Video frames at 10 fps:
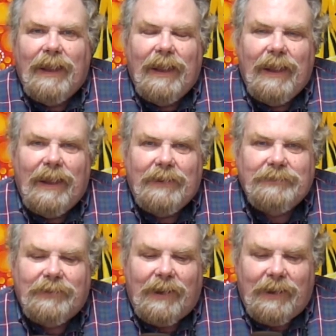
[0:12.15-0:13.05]

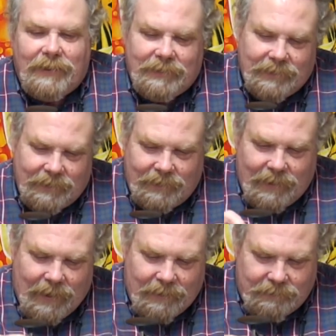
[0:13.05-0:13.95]
And I
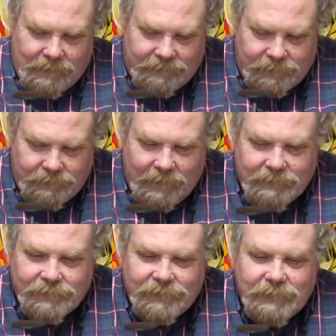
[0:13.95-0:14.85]
don't know if you've
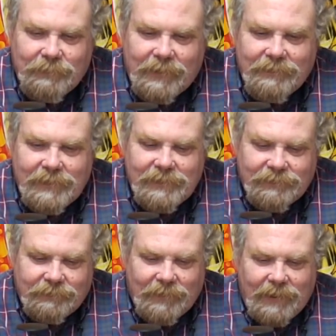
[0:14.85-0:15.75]
ever seen one of these
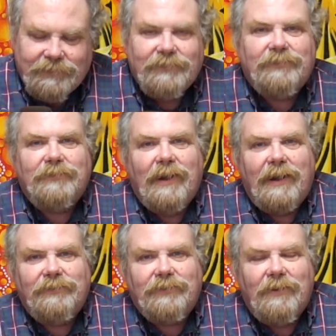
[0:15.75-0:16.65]
devices or
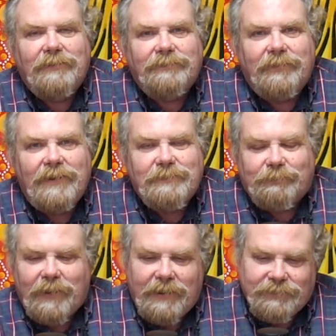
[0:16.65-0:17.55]
not. It's called a French
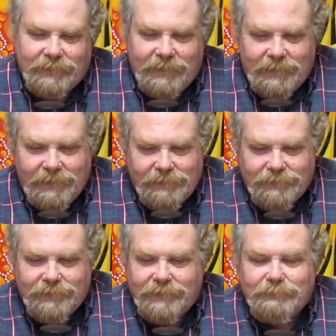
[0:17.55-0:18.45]
press, and it
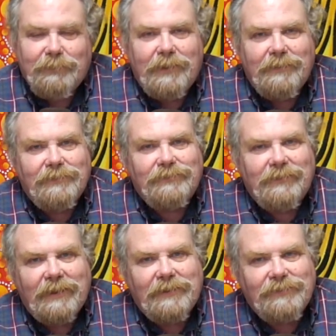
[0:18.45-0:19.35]
is just one of the
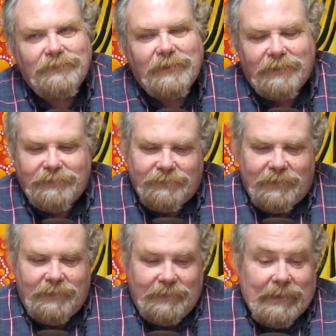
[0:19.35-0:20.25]
slickest things
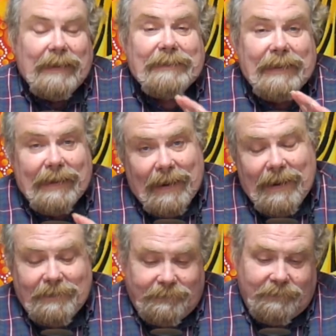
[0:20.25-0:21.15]
that I
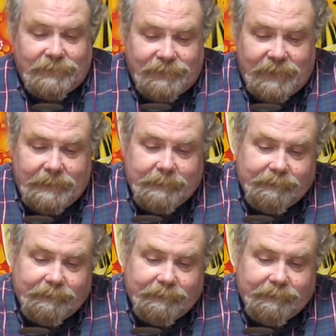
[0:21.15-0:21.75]
have ever seen.